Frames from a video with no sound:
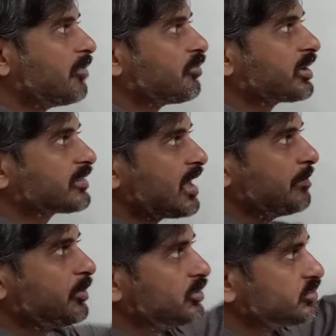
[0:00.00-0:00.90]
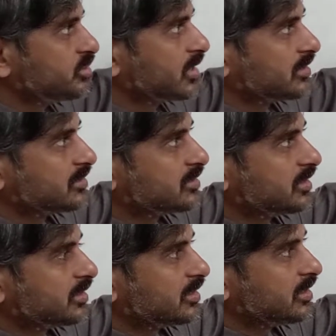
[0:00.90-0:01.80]
For example, you should
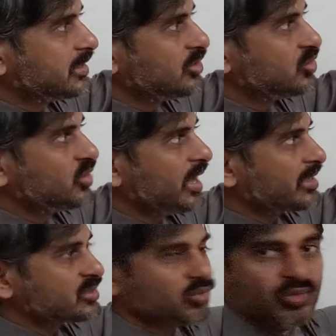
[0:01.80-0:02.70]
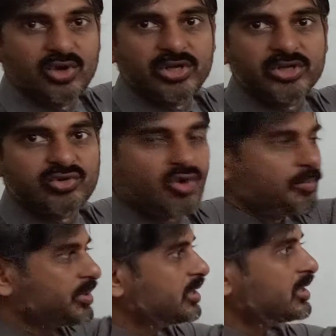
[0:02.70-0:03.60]
consider the D to S voltage
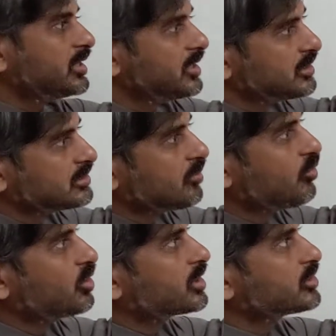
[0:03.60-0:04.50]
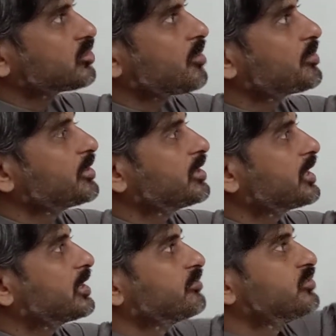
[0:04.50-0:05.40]
drop here, some voltage drop here,
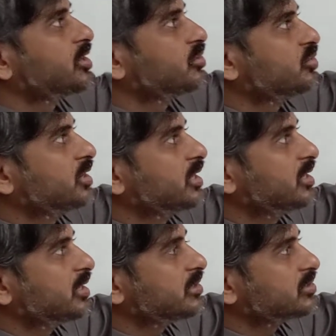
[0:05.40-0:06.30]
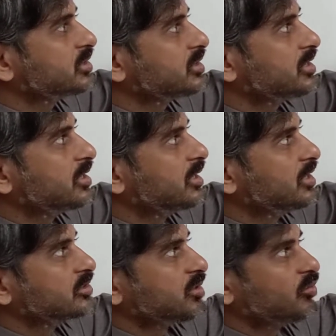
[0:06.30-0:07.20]
and if you are using any resistor here,
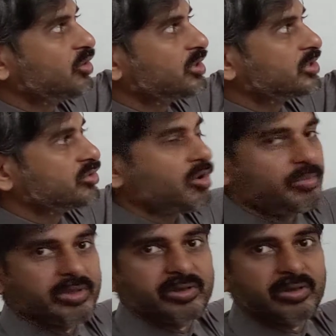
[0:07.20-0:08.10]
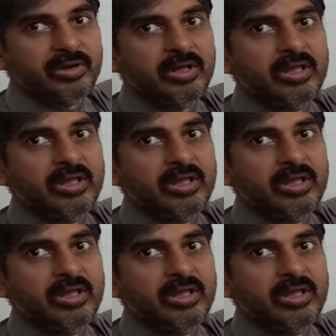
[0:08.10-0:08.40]
some voltage drop here.